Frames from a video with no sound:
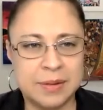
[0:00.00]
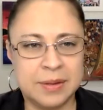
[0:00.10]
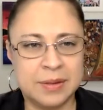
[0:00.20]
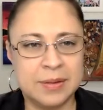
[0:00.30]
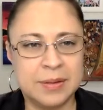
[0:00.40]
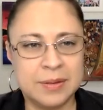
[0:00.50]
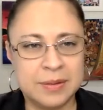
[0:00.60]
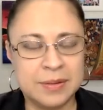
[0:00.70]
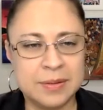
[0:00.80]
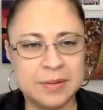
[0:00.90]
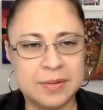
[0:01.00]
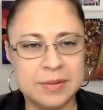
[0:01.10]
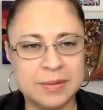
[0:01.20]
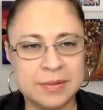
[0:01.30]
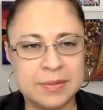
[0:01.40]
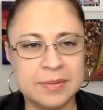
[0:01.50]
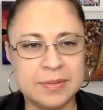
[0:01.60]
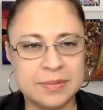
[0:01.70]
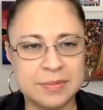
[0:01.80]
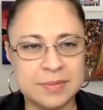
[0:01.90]

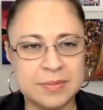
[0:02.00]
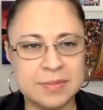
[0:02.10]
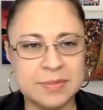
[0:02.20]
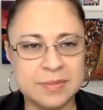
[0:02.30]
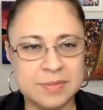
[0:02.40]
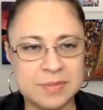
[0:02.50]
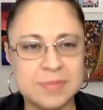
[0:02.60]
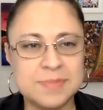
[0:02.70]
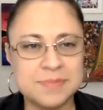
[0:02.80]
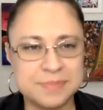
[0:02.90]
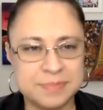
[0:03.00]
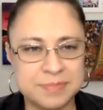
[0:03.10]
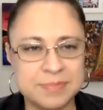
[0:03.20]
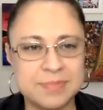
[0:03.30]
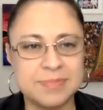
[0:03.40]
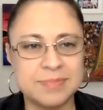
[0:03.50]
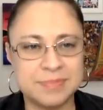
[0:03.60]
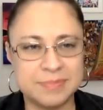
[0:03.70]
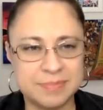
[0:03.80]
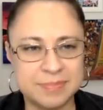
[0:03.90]

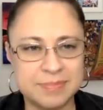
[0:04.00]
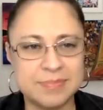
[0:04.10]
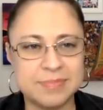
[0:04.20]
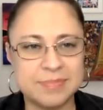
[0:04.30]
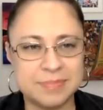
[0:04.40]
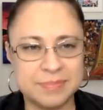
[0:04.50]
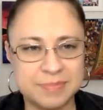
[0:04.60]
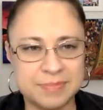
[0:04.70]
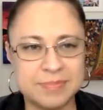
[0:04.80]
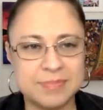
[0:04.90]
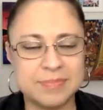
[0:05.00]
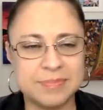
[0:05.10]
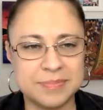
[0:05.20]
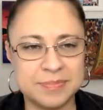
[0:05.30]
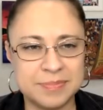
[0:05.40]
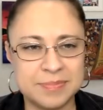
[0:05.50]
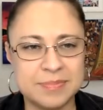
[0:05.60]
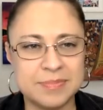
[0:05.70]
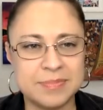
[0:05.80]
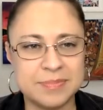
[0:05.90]

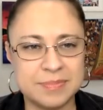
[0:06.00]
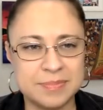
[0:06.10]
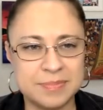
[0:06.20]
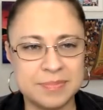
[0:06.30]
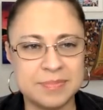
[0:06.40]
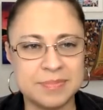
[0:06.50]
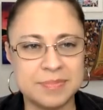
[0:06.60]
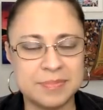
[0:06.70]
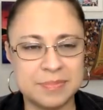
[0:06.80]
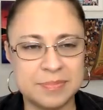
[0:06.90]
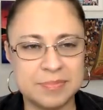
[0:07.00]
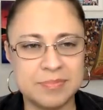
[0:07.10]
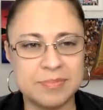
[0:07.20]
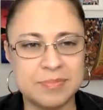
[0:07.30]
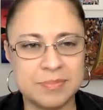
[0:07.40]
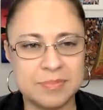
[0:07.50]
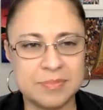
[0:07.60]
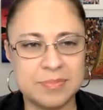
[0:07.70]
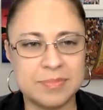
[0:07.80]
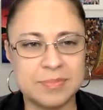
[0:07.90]
No words are spoken by the person on screen.